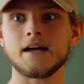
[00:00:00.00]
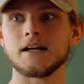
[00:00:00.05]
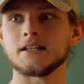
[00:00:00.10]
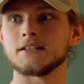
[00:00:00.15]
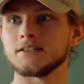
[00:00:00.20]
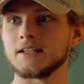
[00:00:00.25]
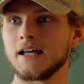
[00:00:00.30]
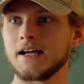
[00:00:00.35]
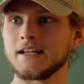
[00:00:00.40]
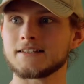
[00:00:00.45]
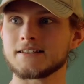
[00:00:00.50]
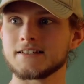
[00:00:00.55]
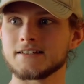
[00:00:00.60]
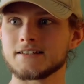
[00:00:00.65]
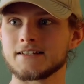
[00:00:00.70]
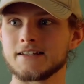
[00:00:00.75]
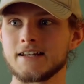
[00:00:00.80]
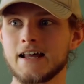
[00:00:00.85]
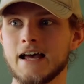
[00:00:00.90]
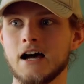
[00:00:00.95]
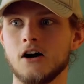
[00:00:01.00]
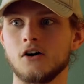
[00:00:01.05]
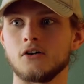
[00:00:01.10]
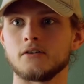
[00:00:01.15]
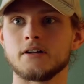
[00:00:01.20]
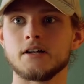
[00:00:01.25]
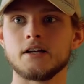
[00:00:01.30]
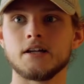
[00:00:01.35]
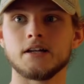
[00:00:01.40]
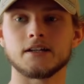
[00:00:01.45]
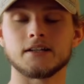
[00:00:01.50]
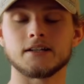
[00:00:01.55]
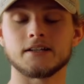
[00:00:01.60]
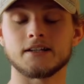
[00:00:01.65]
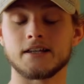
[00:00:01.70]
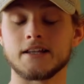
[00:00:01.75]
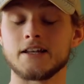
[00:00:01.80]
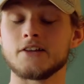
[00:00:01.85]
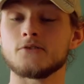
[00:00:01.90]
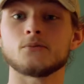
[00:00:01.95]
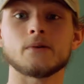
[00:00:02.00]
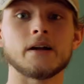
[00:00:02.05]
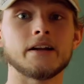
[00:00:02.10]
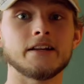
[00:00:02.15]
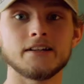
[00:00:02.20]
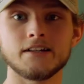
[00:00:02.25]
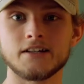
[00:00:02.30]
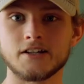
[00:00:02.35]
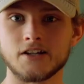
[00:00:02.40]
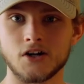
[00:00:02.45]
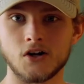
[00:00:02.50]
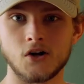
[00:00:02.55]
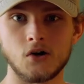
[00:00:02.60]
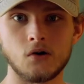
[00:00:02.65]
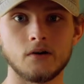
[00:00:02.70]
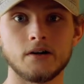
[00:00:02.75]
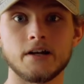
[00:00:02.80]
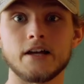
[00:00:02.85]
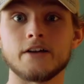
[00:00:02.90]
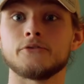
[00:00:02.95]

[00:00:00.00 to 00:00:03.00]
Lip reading: license it out, get it ready to go.